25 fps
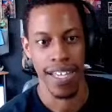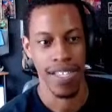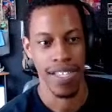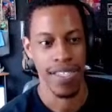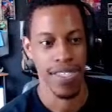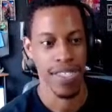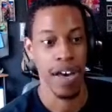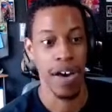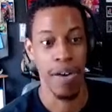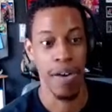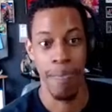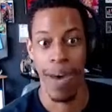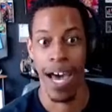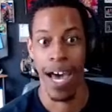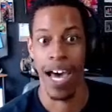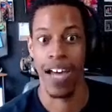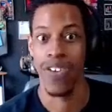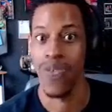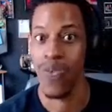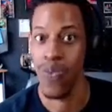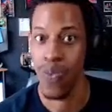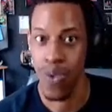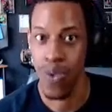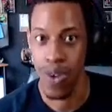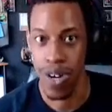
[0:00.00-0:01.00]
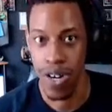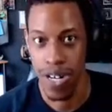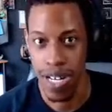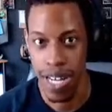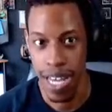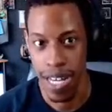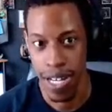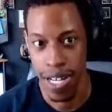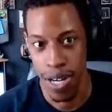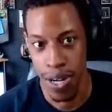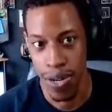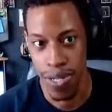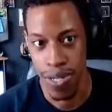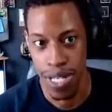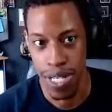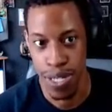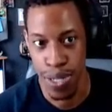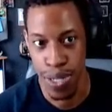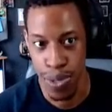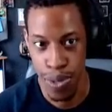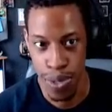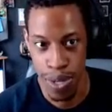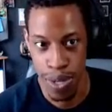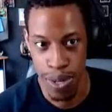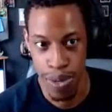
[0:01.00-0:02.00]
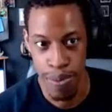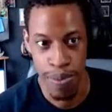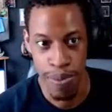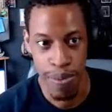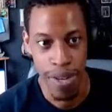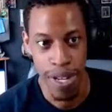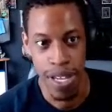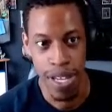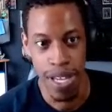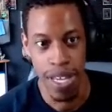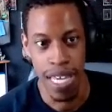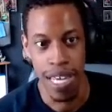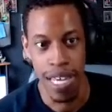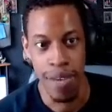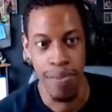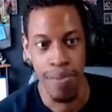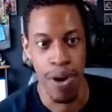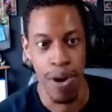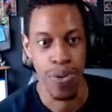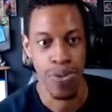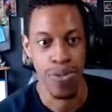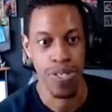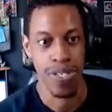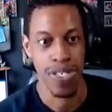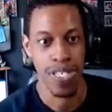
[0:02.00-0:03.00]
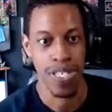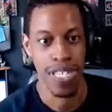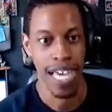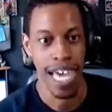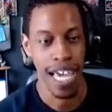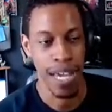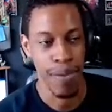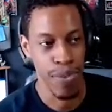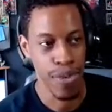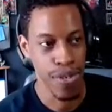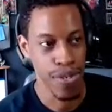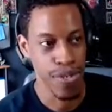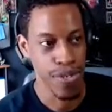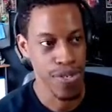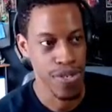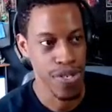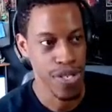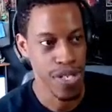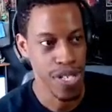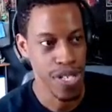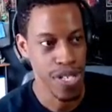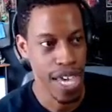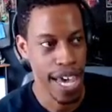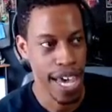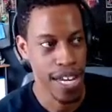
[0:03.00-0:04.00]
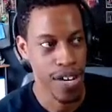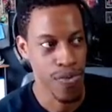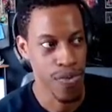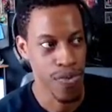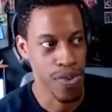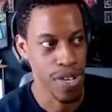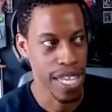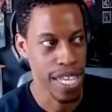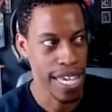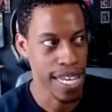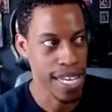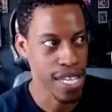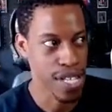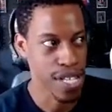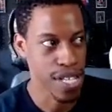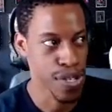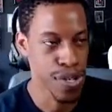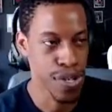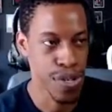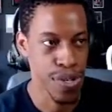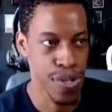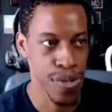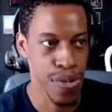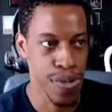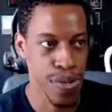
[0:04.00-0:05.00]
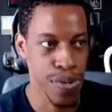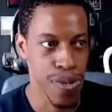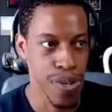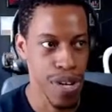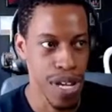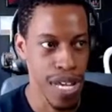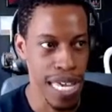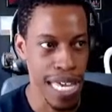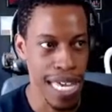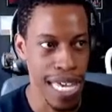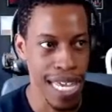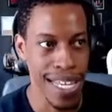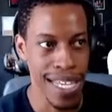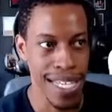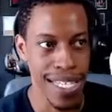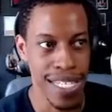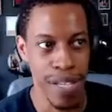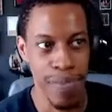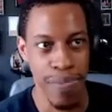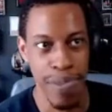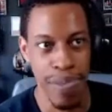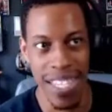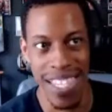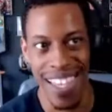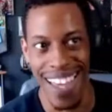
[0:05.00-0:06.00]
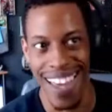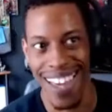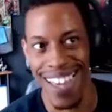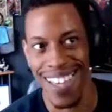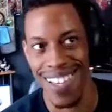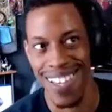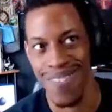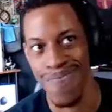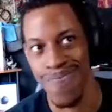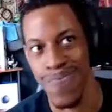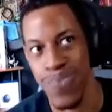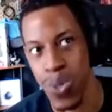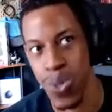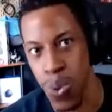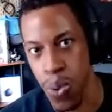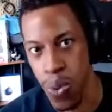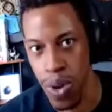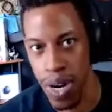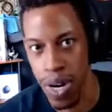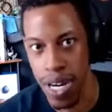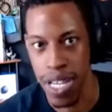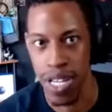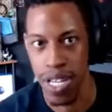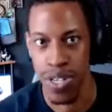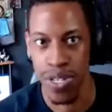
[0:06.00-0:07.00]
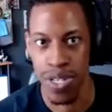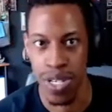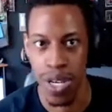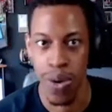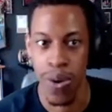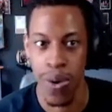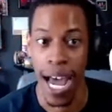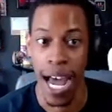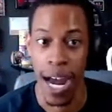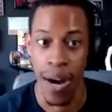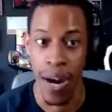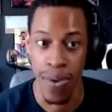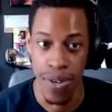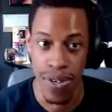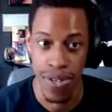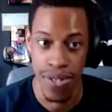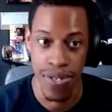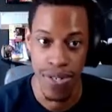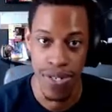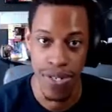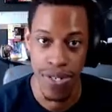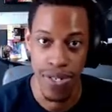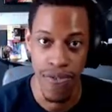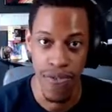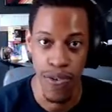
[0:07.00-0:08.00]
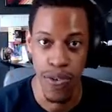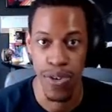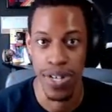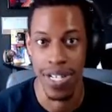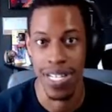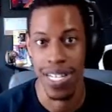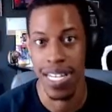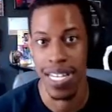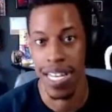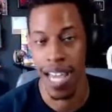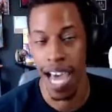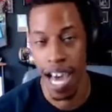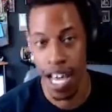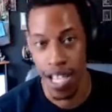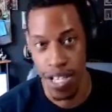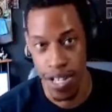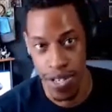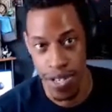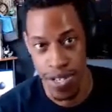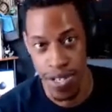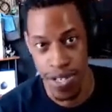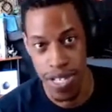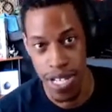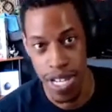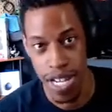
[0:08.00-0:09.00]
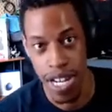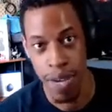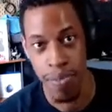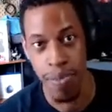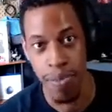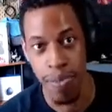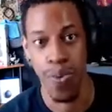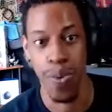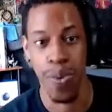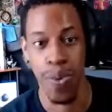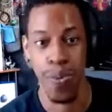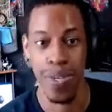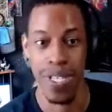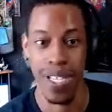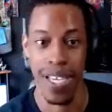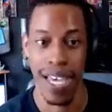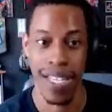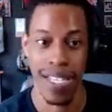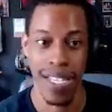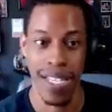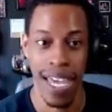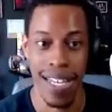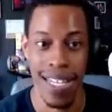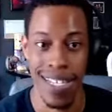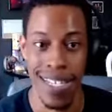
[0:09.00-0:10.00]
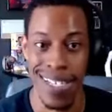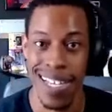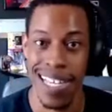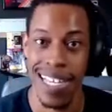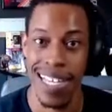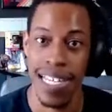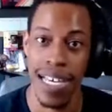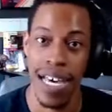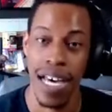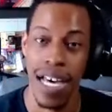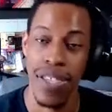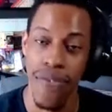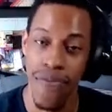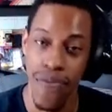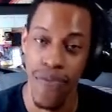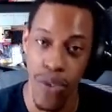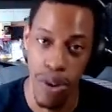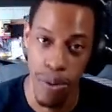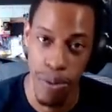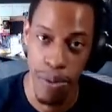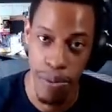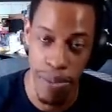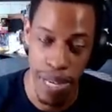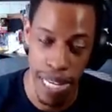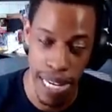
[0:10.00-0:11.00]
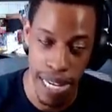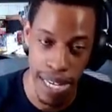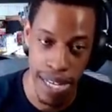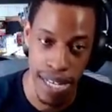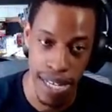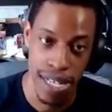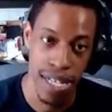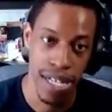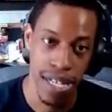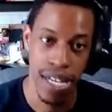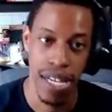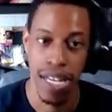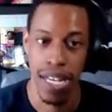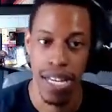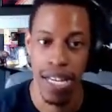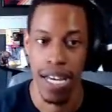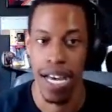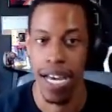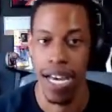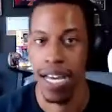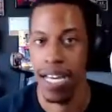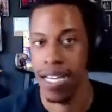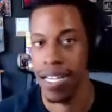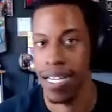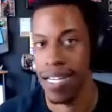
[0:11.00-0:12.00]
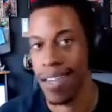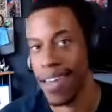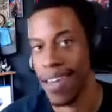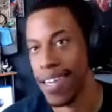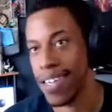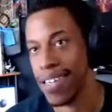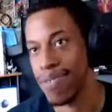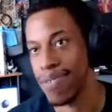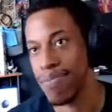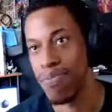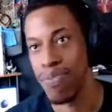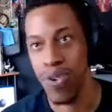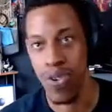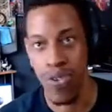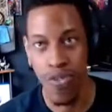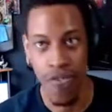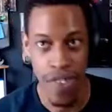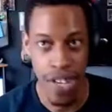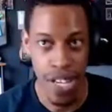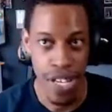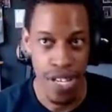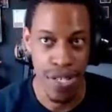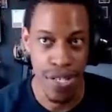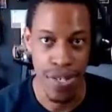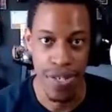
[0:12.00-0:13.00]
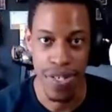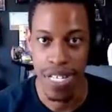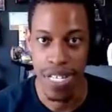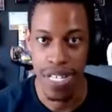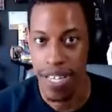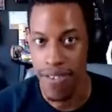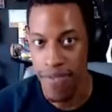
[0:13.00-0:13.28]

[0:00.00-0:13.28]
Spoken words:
the amount of work that goes into them. And most gamers kind of relate it to it needs to be 20 or so hours for $10. But when we take that into any other form of media, like movies or TV